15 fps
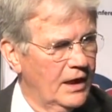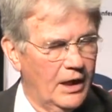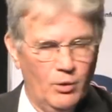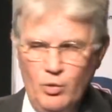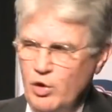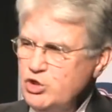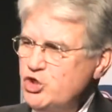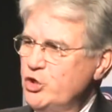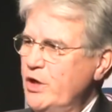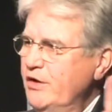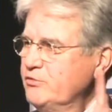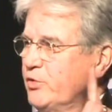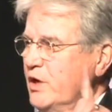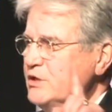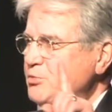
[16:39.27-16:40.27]
And once you
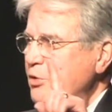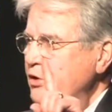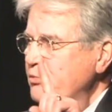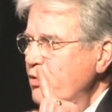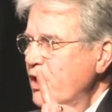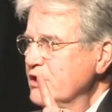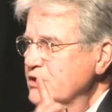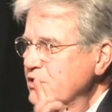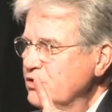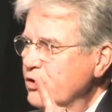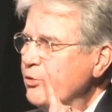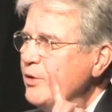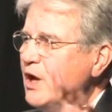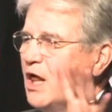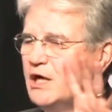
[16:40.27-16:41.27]
have transparent pricing, do
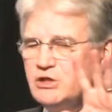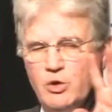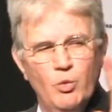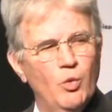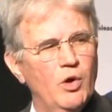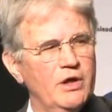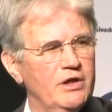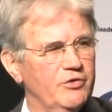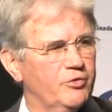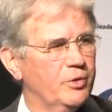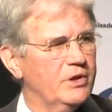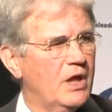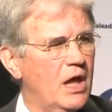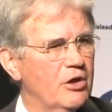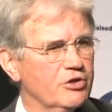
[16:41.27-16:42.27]
you realize that $1 in
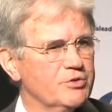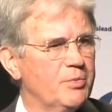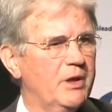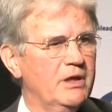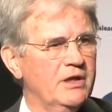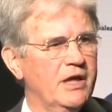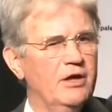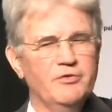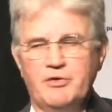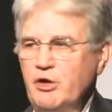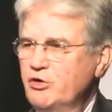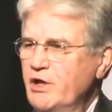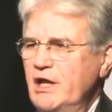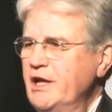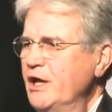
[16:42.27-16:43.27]
$3 spent in
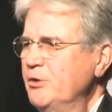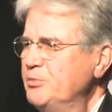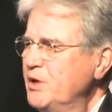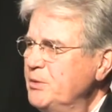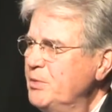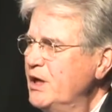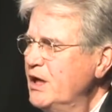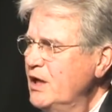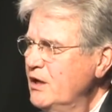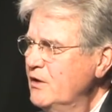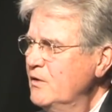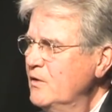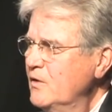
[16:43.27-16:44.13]
healthcare doesn't help anybody?